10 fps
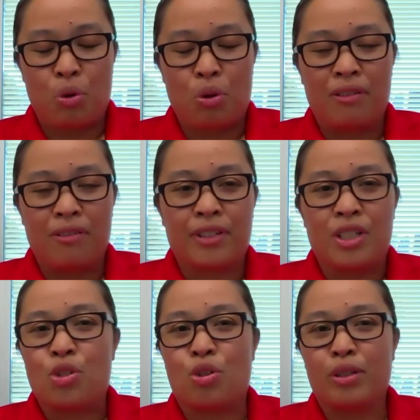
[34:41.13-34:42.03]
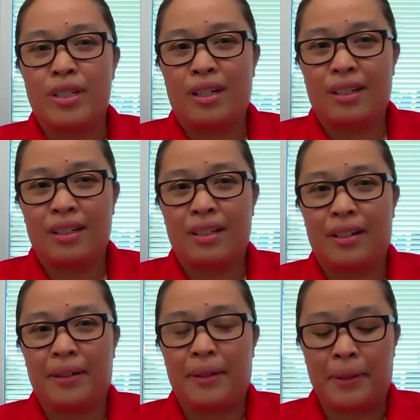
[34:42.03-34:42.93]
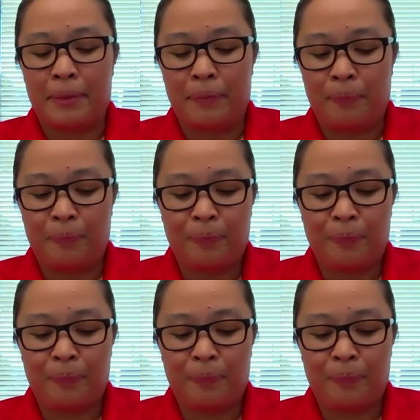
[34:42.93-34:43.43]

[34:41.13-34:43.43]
more of consulting um,